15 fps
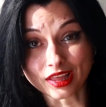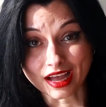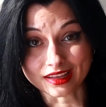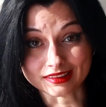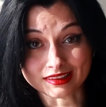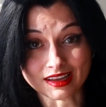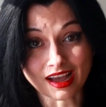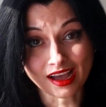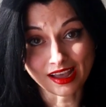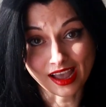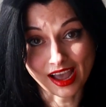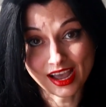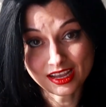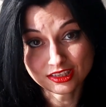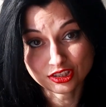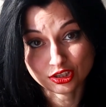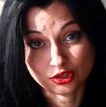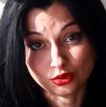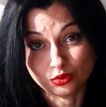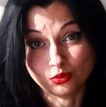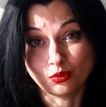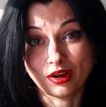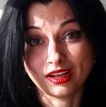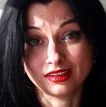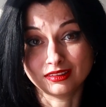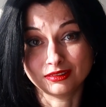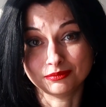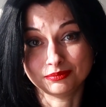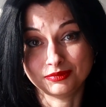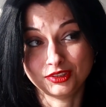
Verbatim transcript: that, I ask you, well,